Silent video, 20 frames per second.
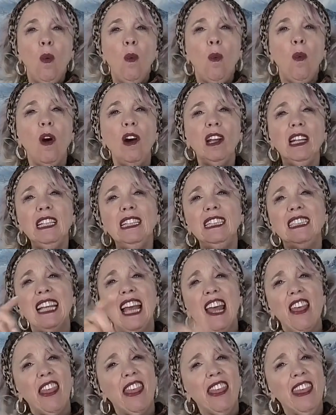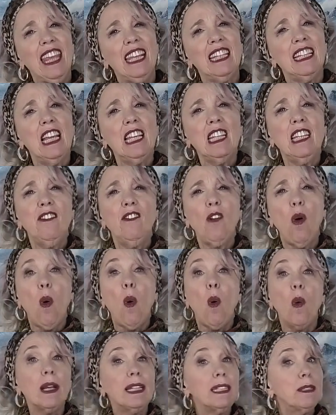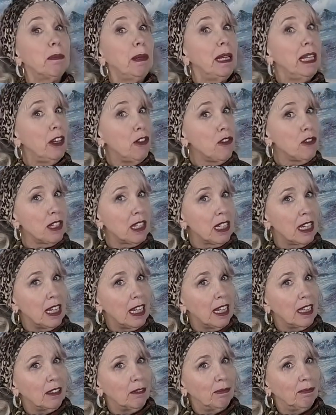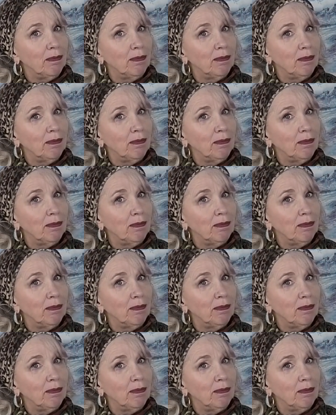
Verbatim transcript: What is that thing that you've always been interested in?